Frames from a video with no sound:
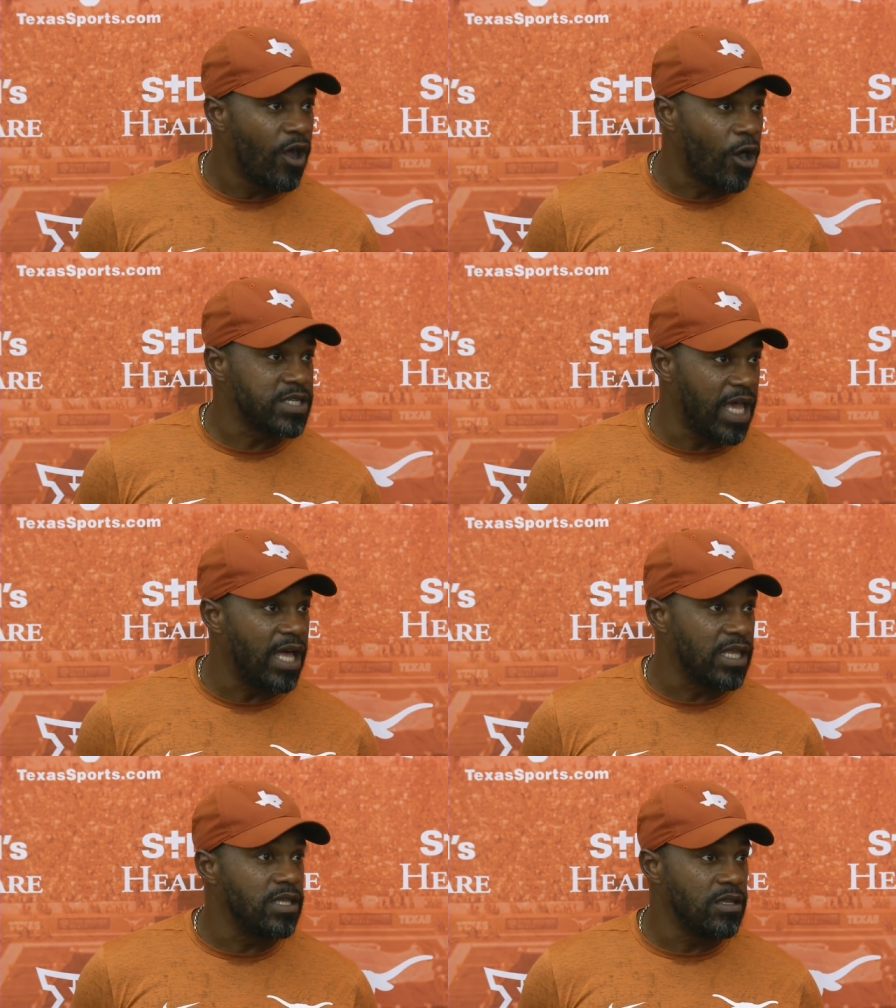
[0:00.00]
our
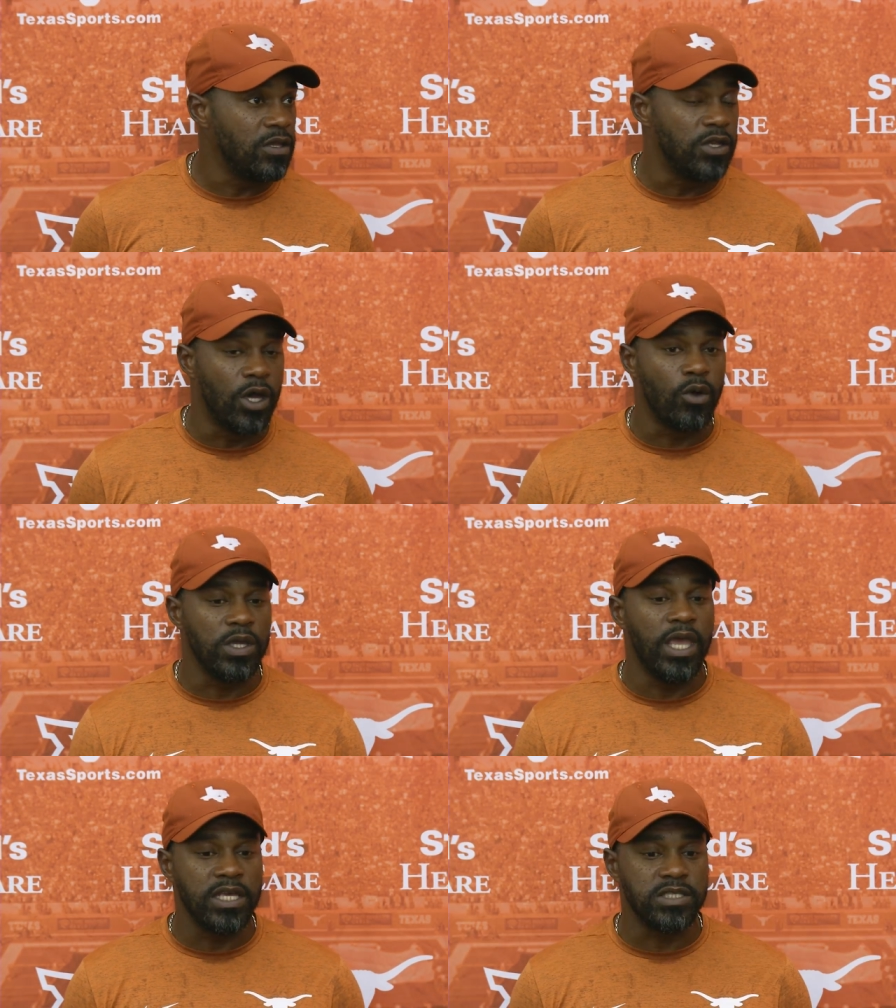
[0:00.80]
talent. You know,
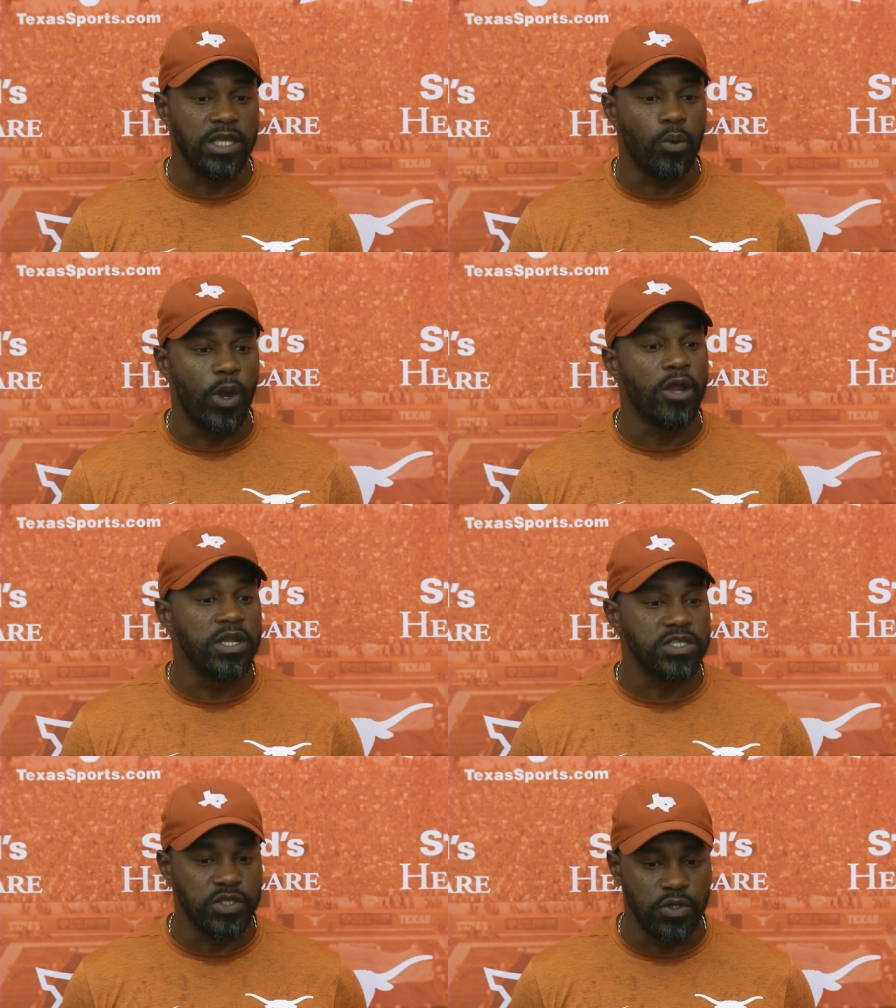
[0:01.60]
he has the
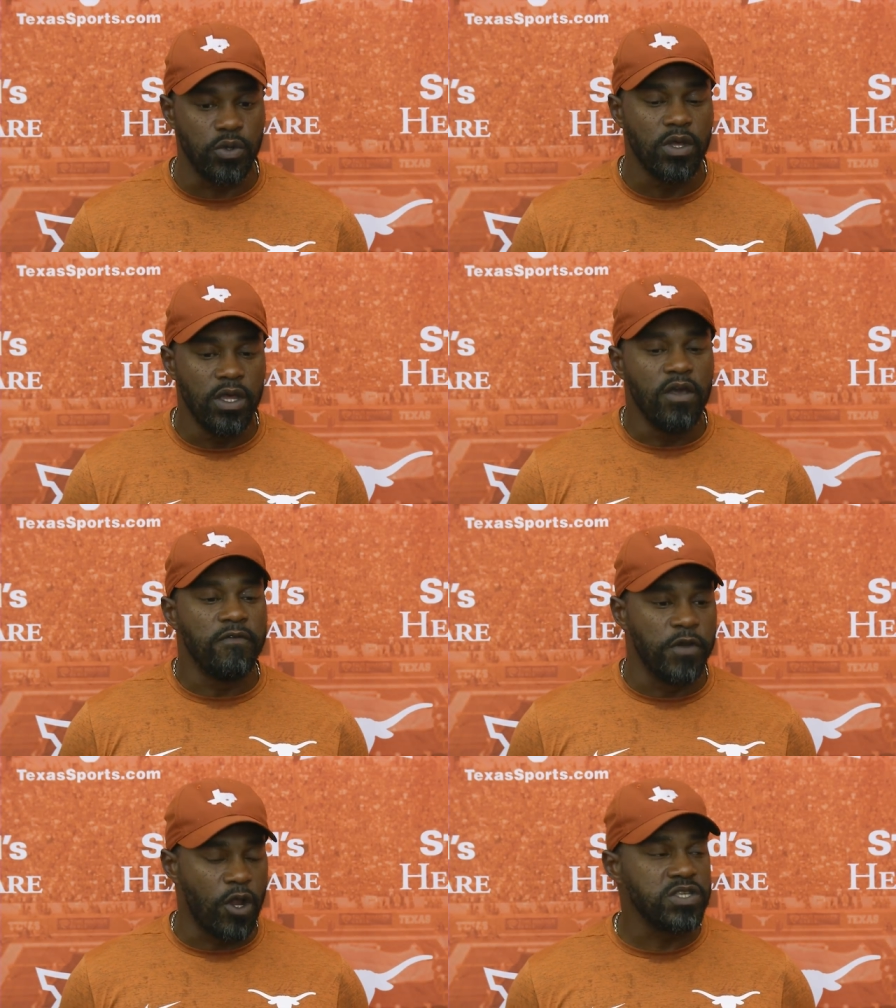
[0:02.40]
awareness to
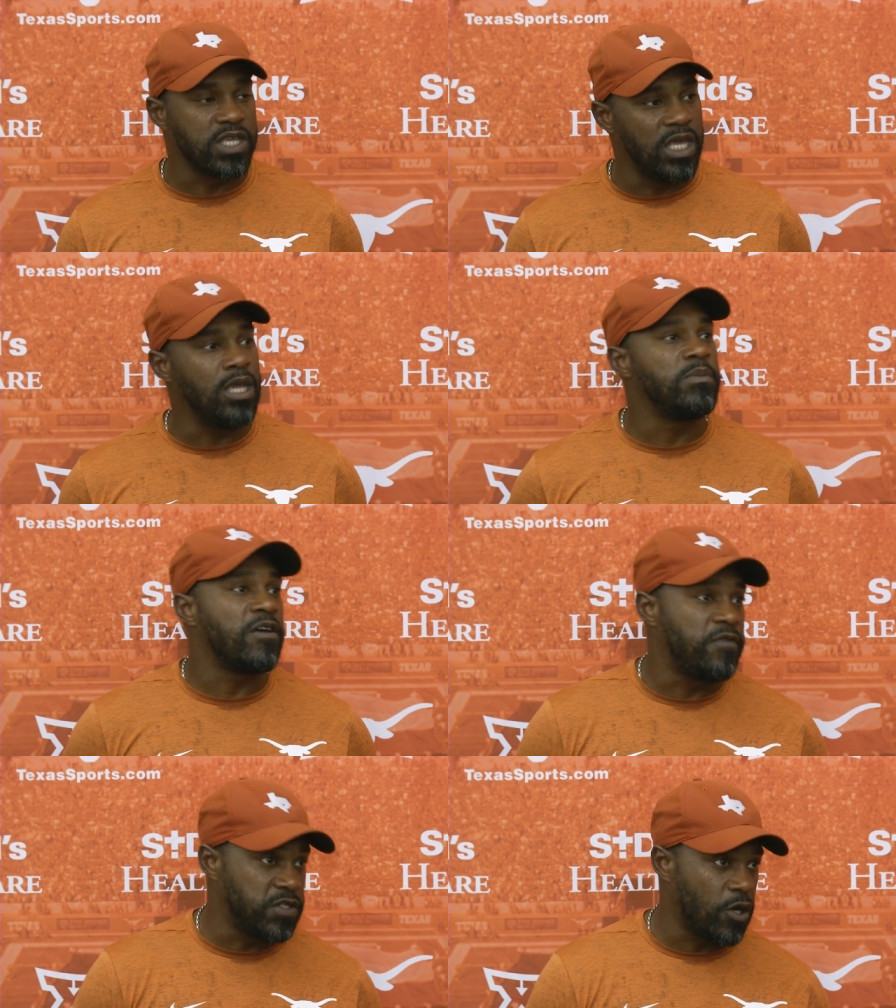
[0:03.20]
fit our scheme
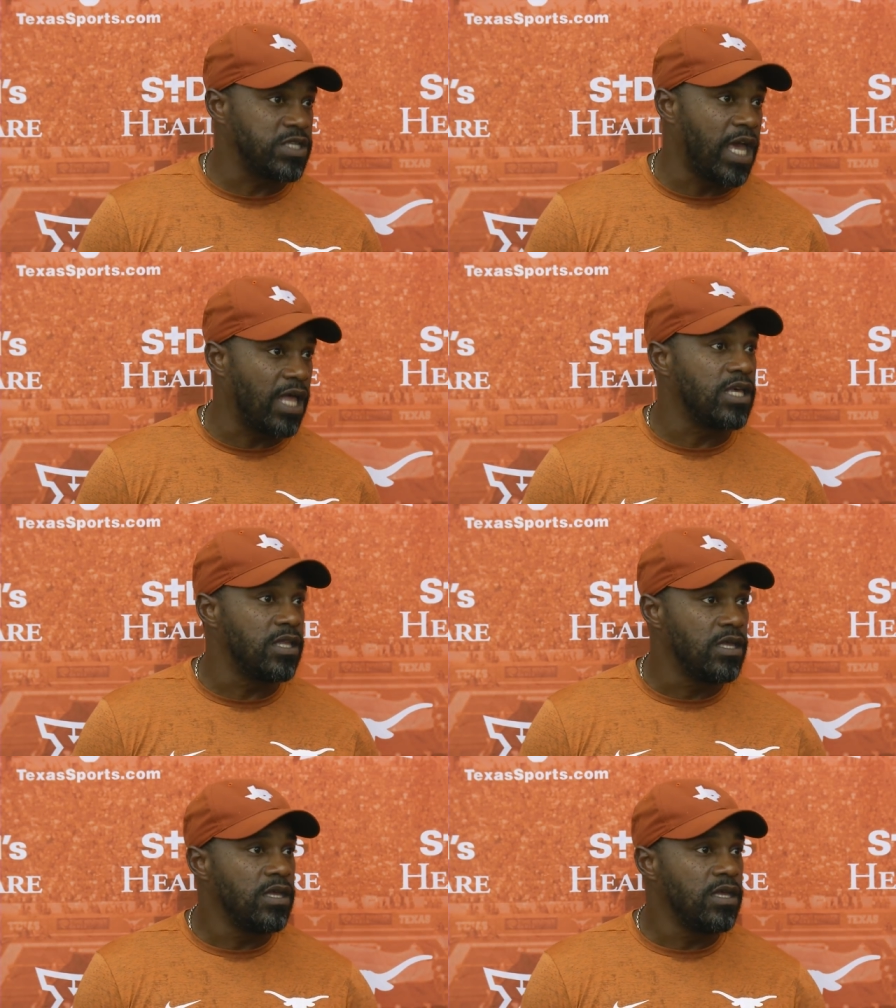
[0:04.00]
that fits our talent.